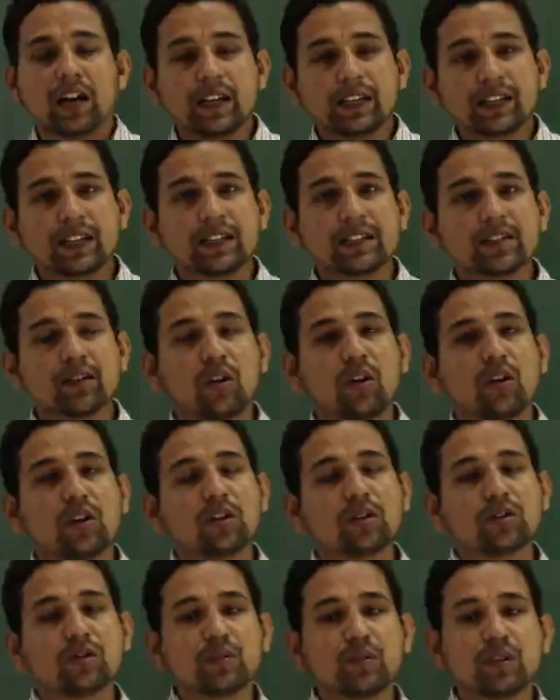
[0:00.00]
It is
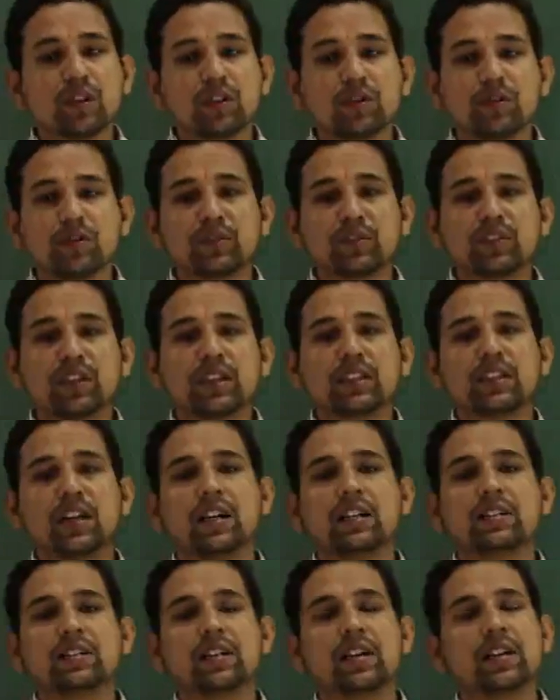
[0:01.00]
also used in
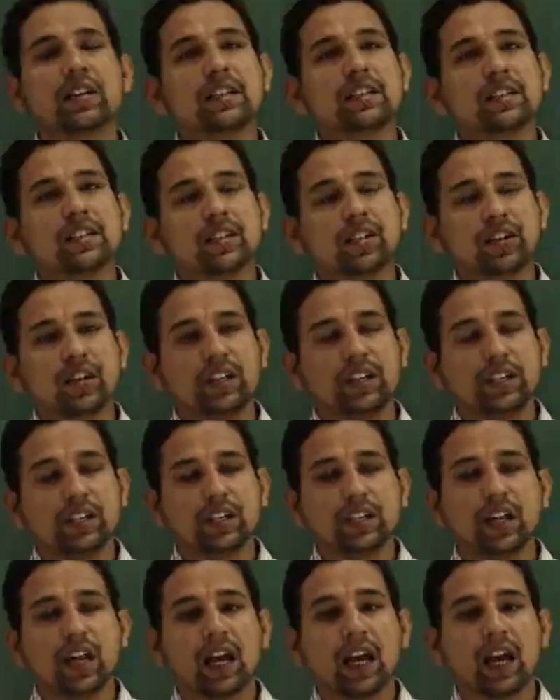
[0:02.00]
the drug
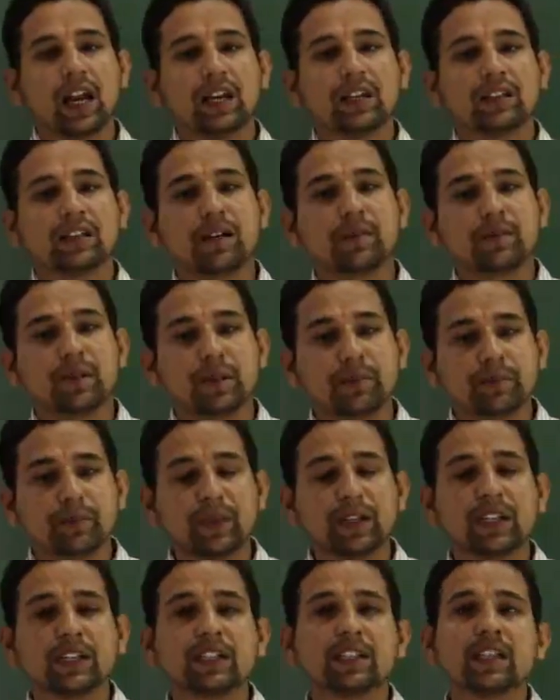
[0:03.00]
screening and
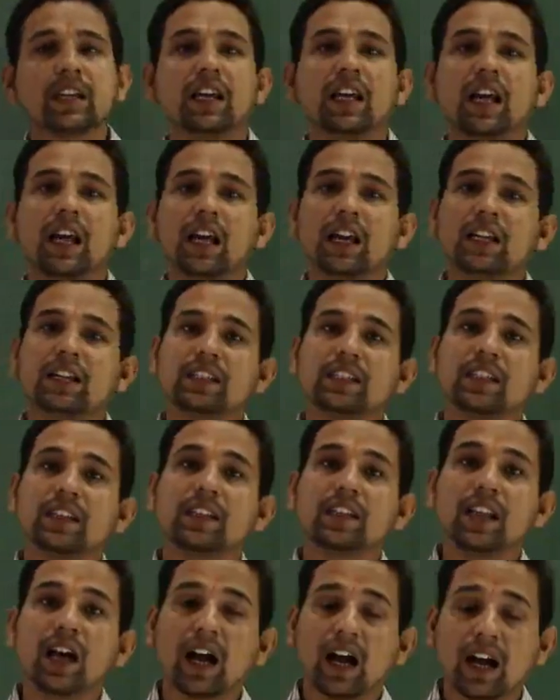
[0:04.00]
development
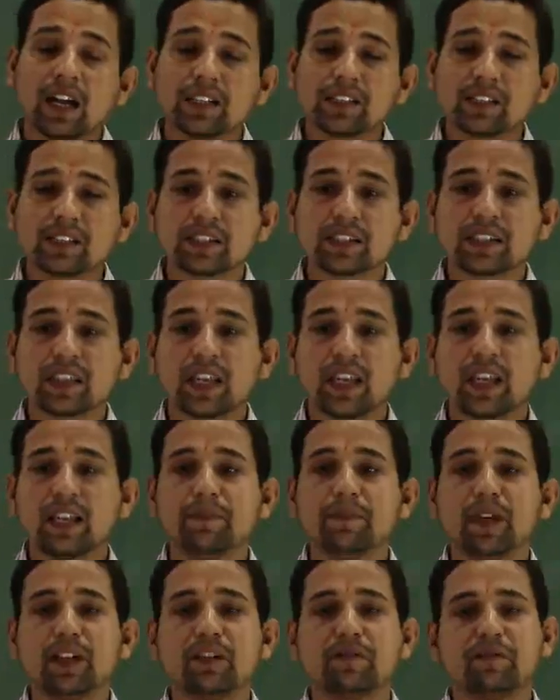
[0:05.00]
and
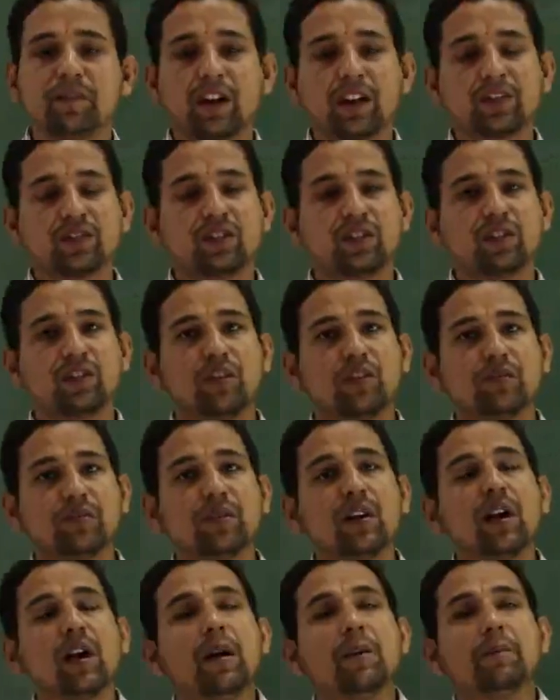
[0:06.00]
large-scale manufacturing
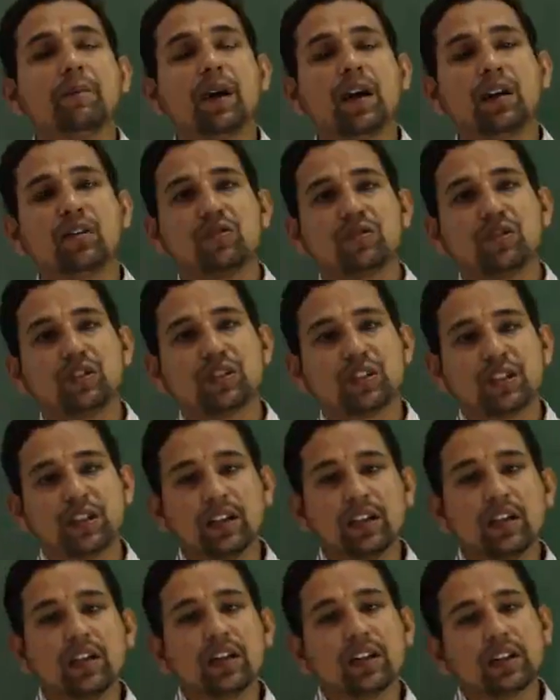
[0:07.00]
of
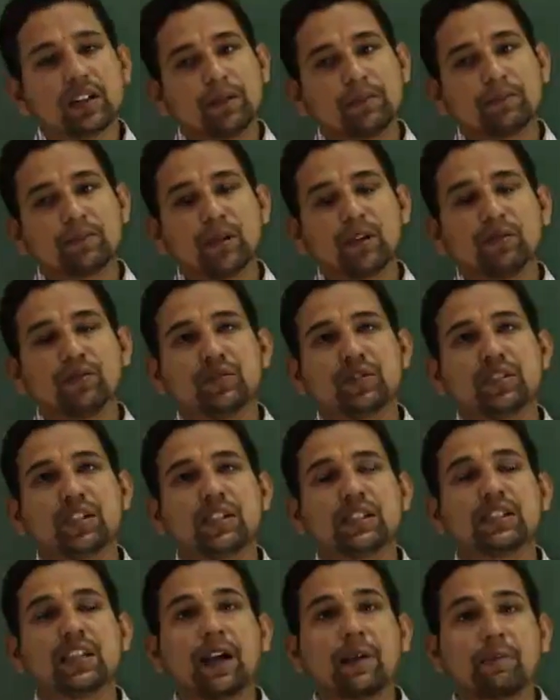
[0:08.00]
biological compounds.
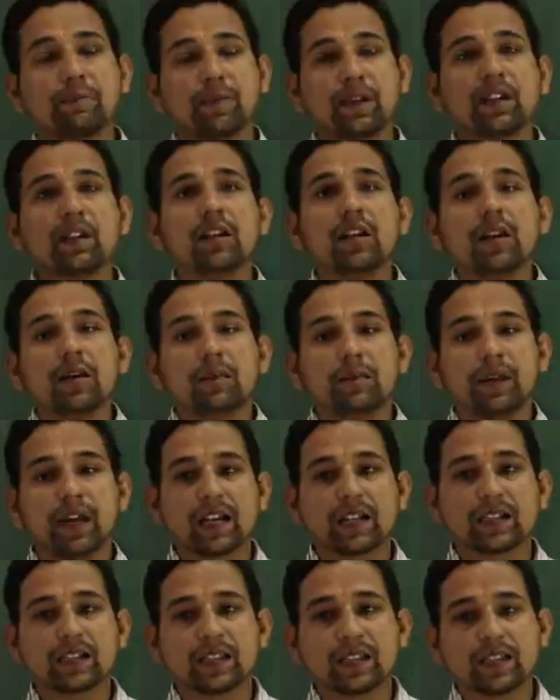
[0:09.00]
Example,
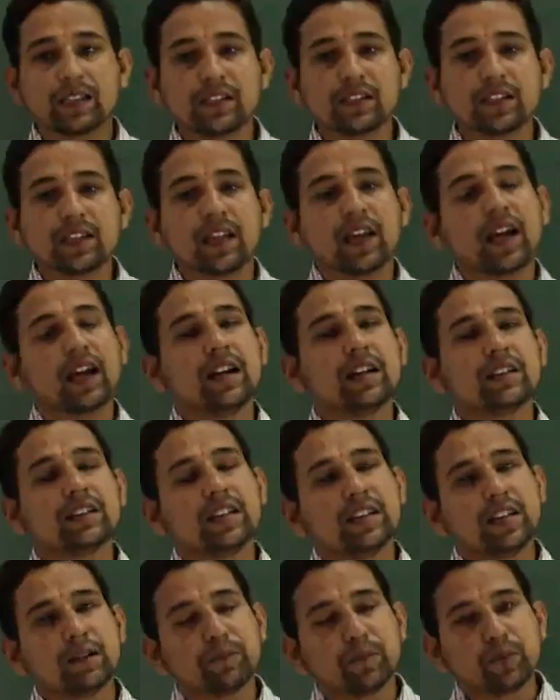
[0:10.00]
vaccines
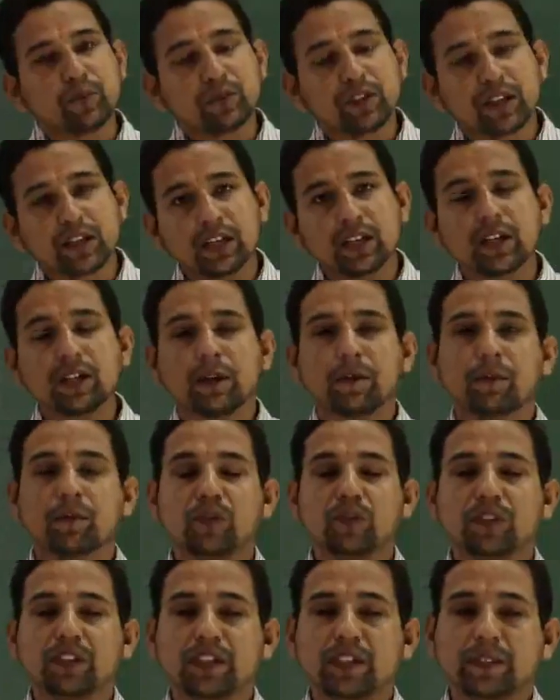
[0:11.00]
and therapeutic
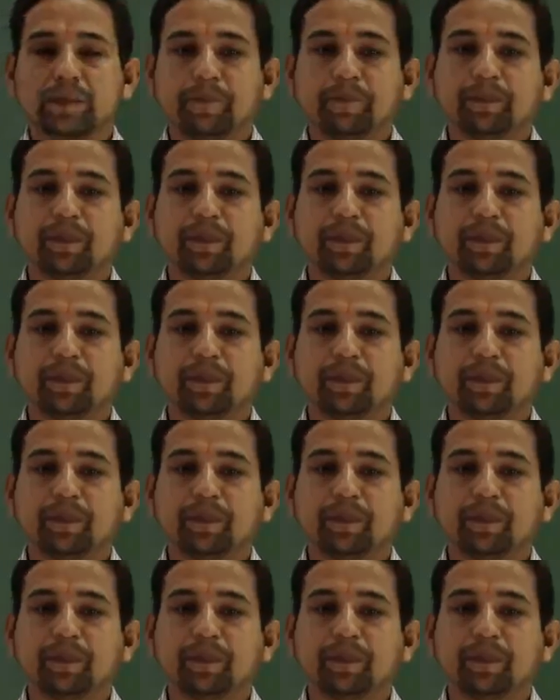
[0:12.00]
protein.